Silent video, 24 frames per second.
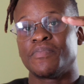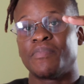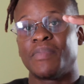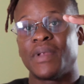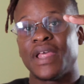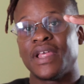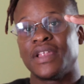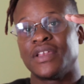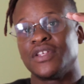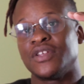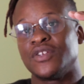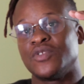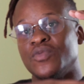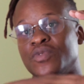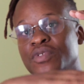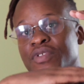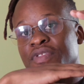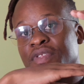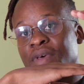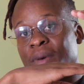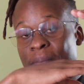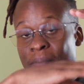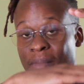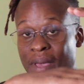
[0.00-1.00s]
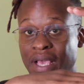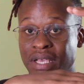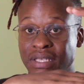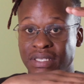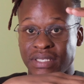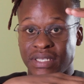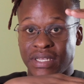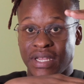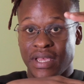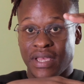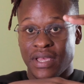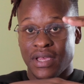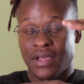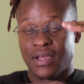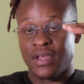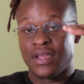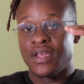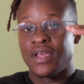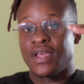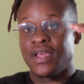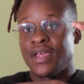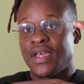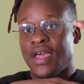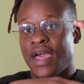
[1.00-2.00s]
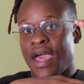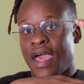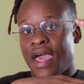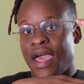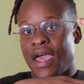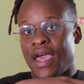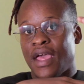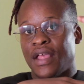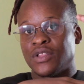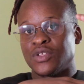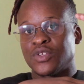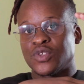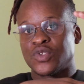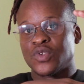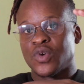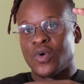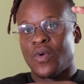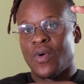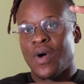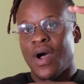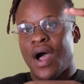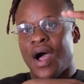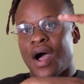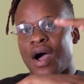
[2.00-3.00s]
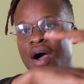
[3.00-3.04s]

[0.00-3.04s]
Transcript: blended with a base layer. And so